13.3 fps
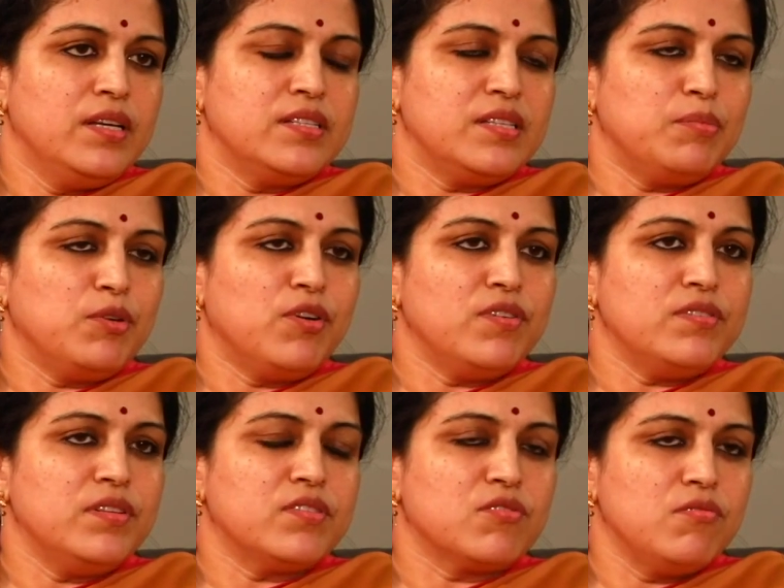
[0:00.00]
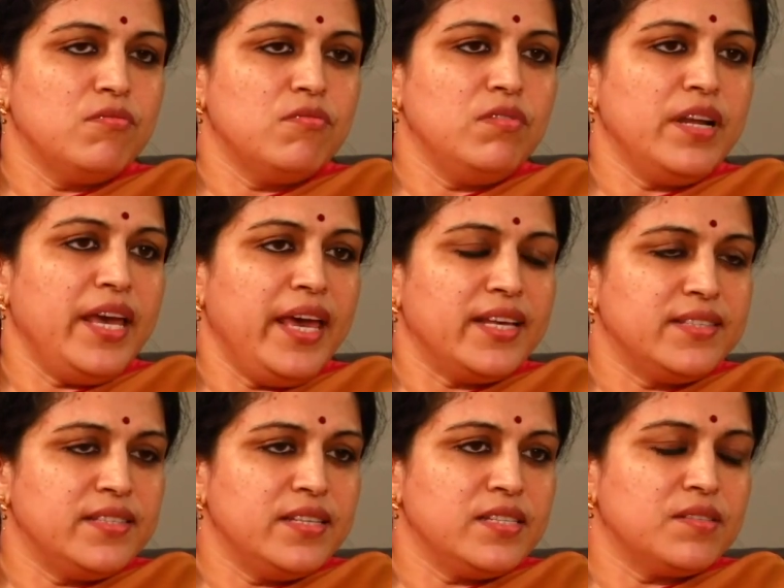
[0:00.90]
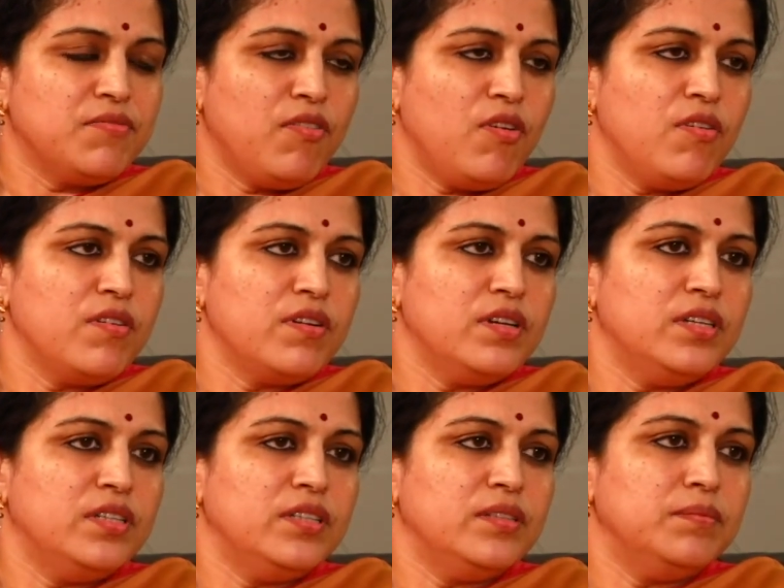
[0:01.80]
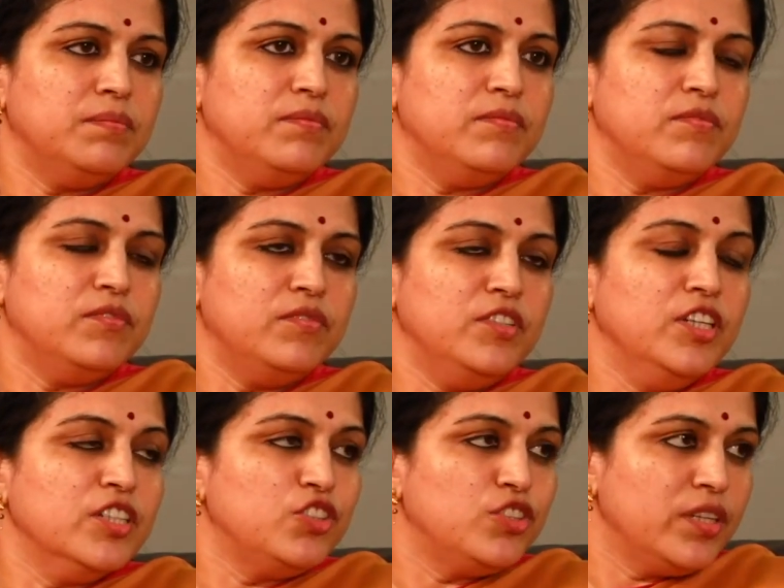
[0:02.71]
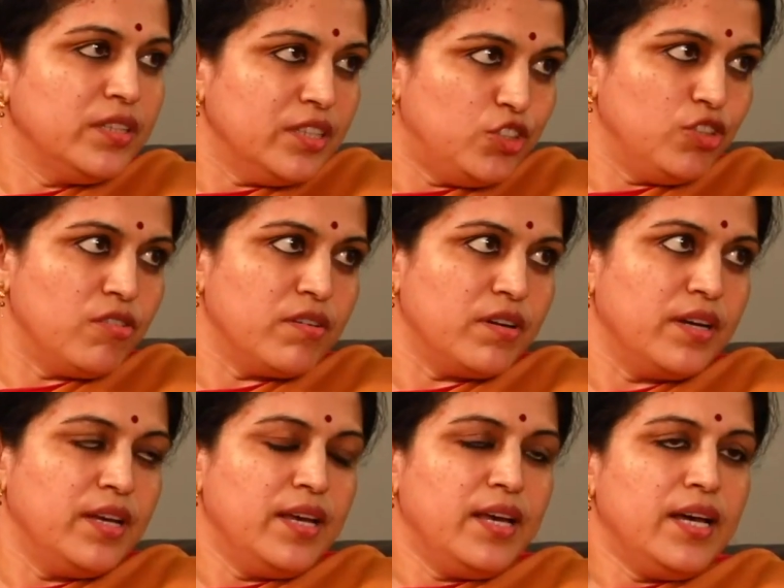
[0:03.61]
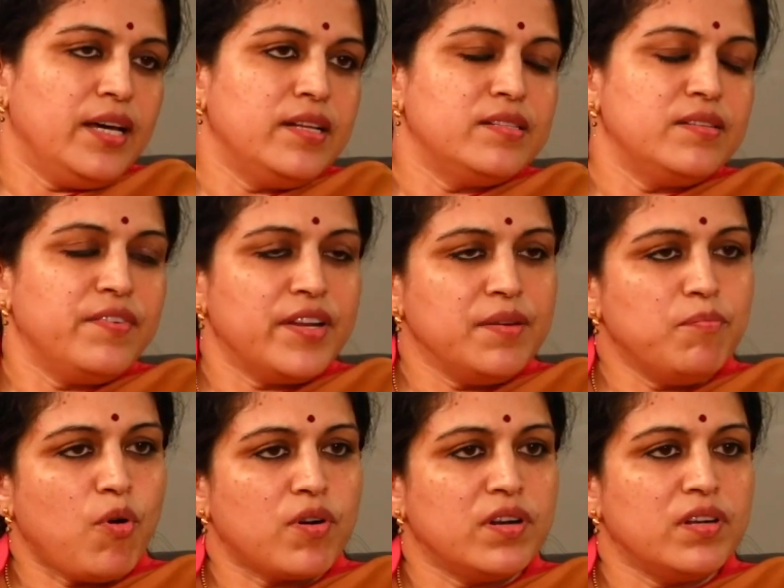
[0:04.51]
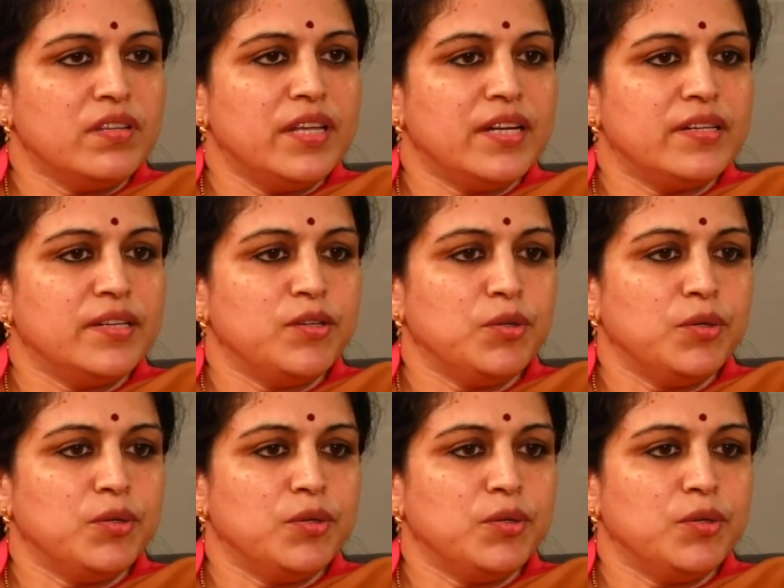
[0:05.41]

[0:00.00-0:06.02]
See, because the school exists for nurturing the children, and it's very important that